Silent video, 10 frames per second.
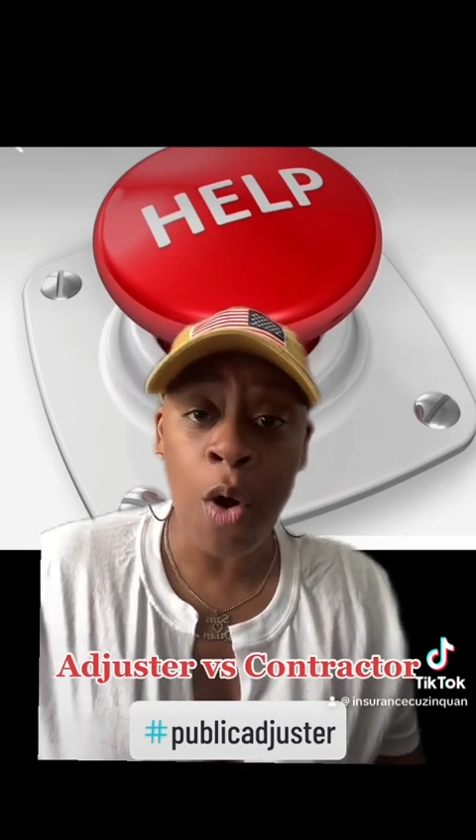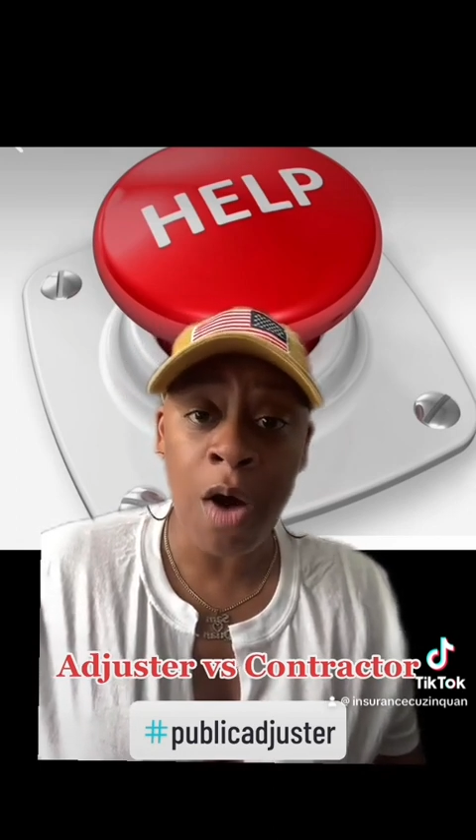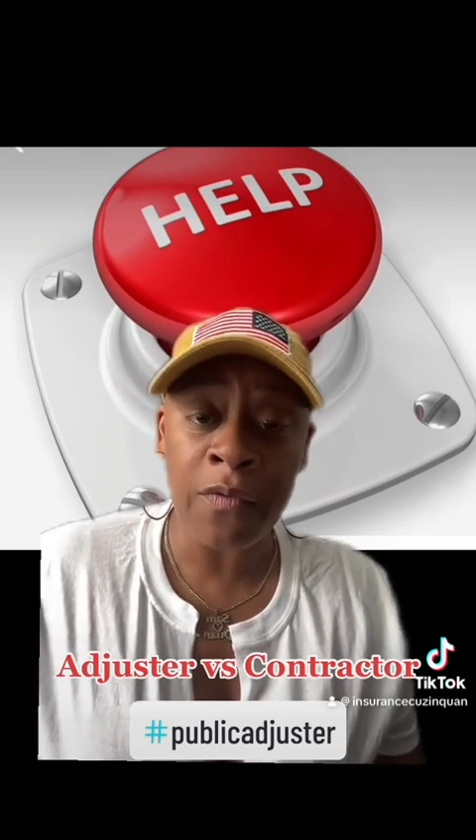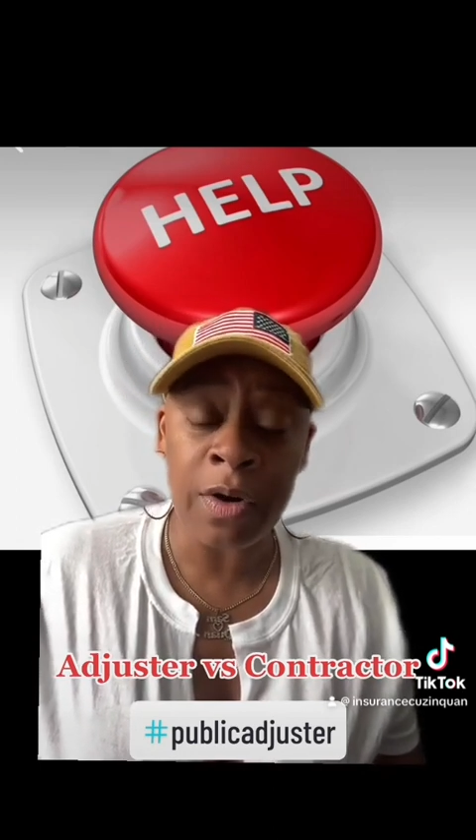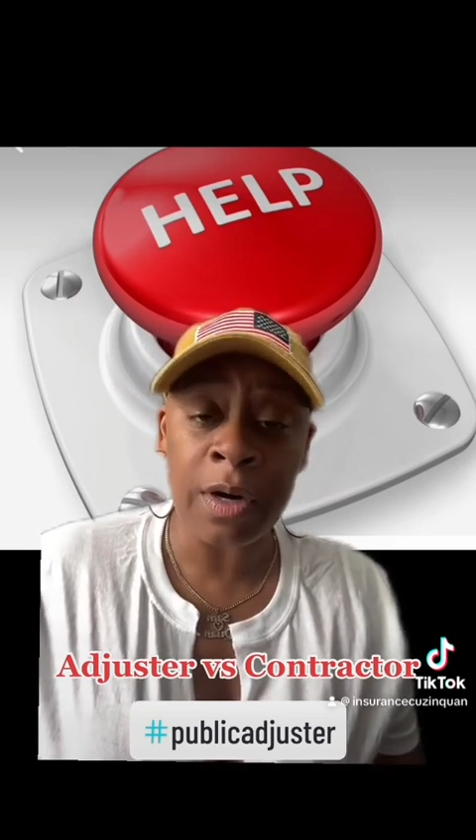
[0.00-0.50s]

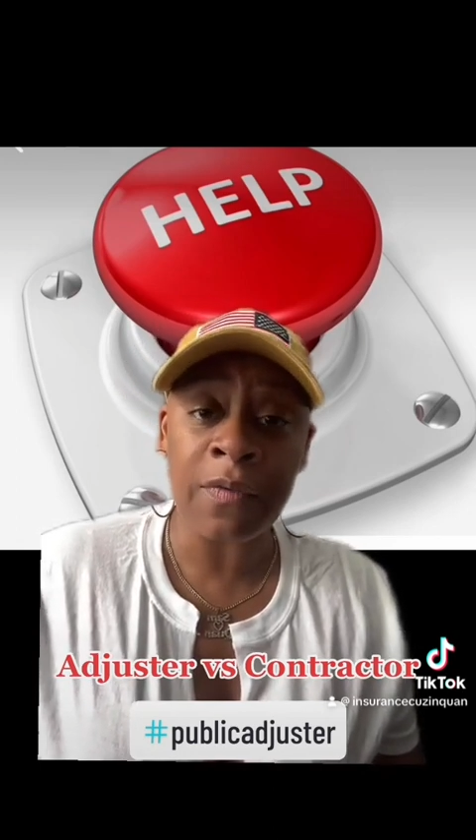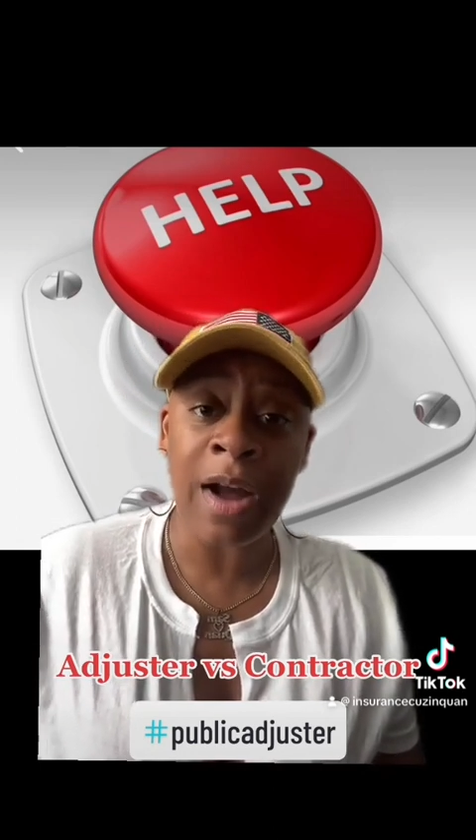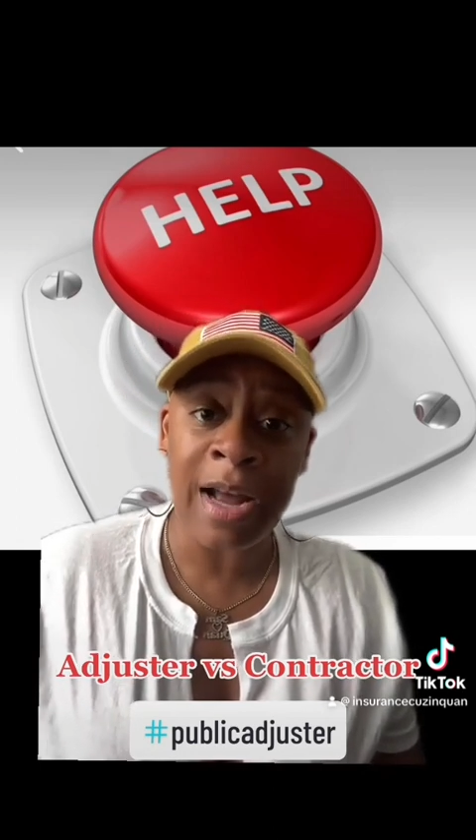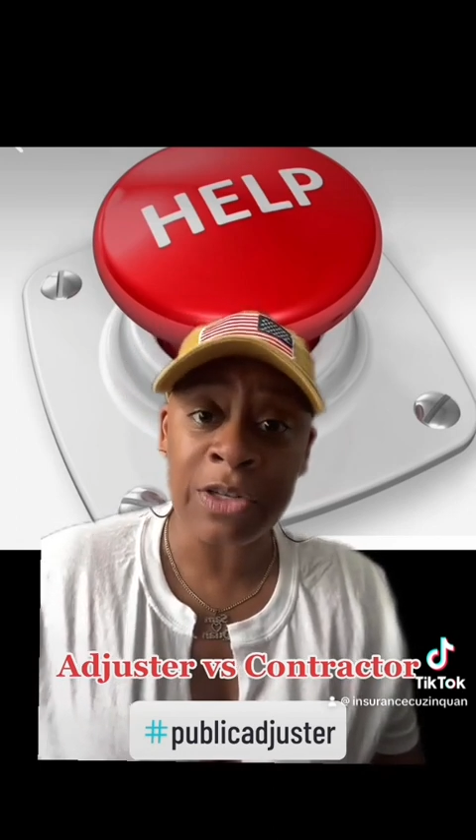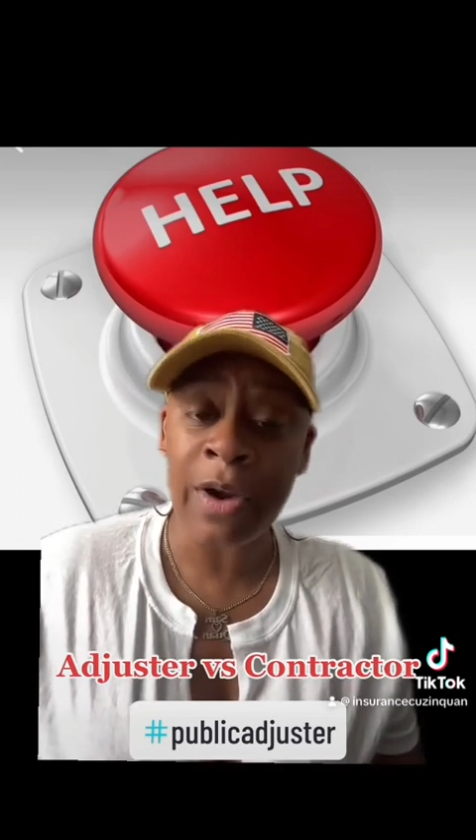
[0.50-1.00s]
off of
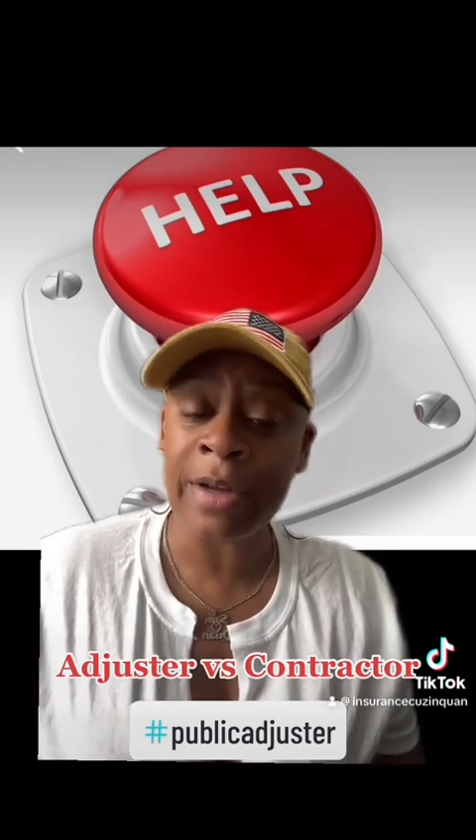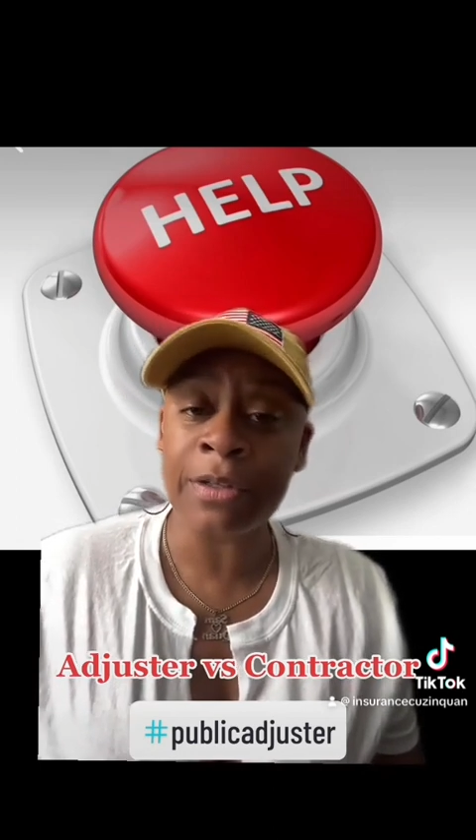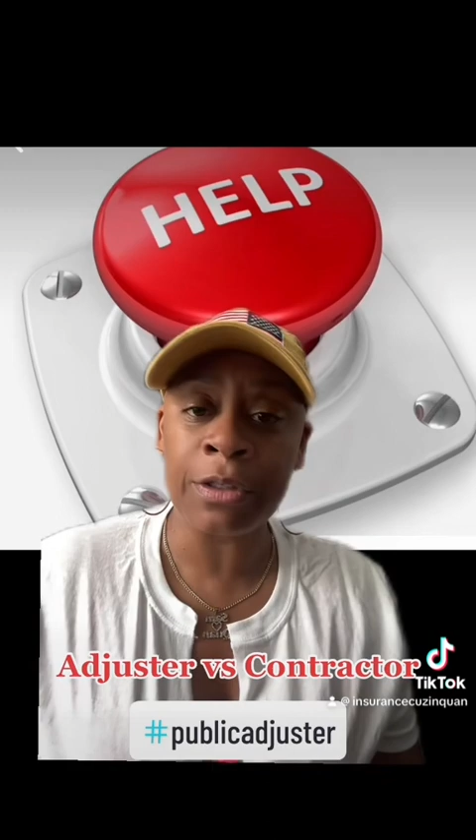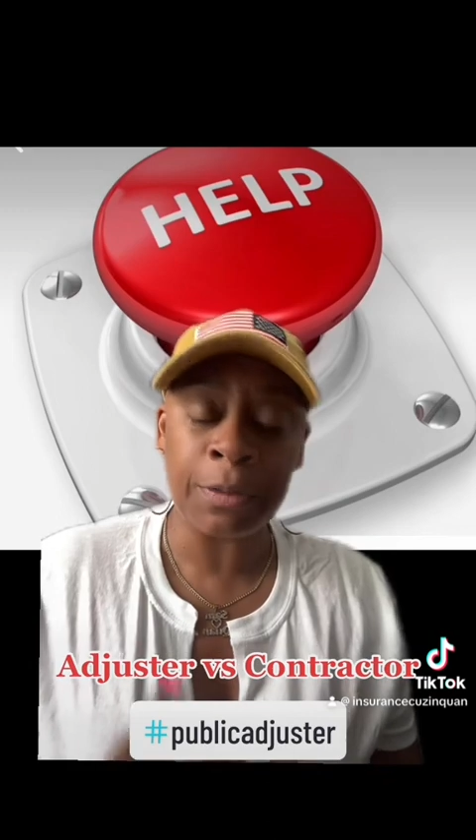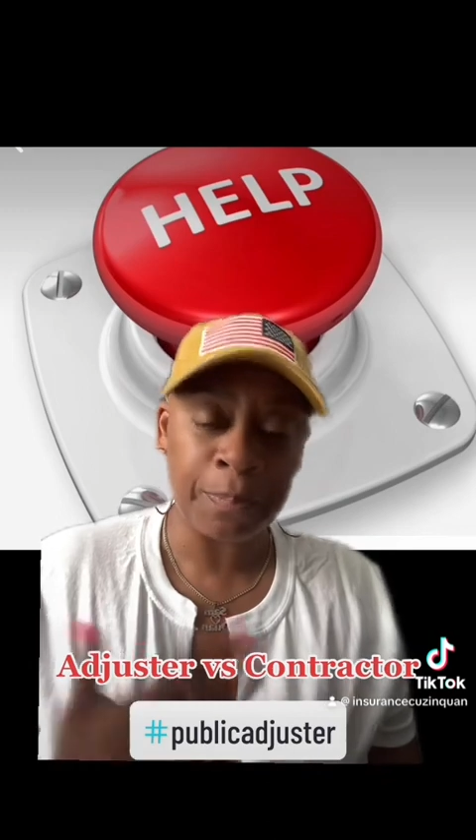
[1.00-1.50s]

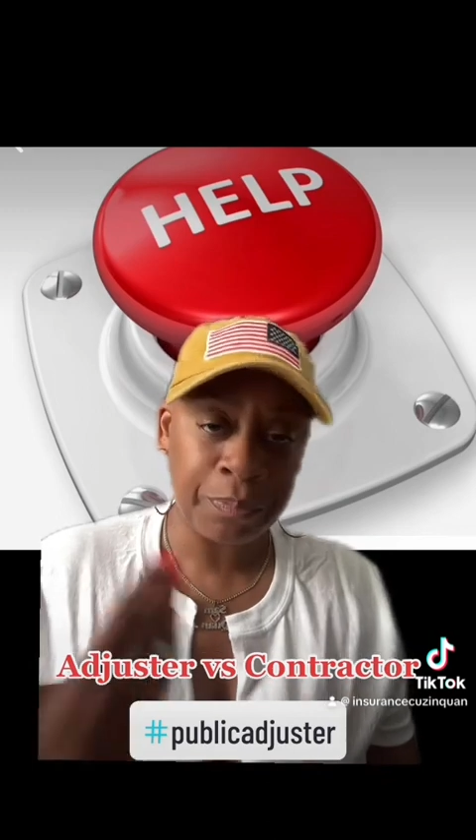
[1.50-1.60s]
contractors